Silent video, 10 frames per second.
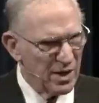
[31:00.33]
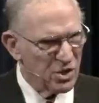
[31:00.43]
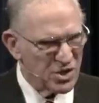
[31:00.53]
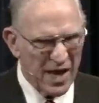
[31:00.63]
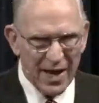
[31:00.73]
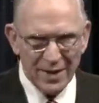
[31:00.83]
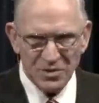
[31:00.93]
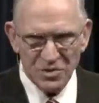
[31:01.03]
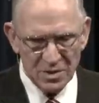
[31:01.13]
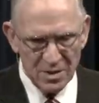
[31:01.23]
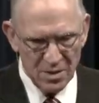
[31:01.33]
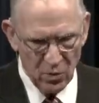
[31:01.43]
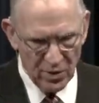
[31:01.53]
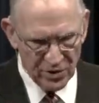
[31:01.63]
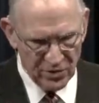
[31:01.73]
understands
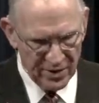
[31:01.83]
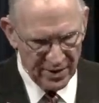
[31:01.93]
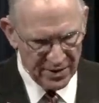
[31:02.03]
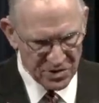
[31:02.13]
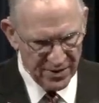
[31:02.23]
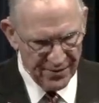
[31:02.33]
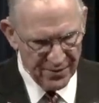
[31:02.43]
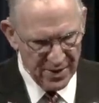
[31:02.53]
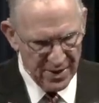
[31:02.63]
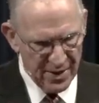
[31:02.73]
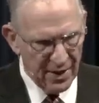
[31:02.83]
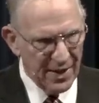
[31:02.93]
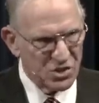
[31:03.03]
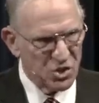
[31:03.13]
what a trillion is. Let's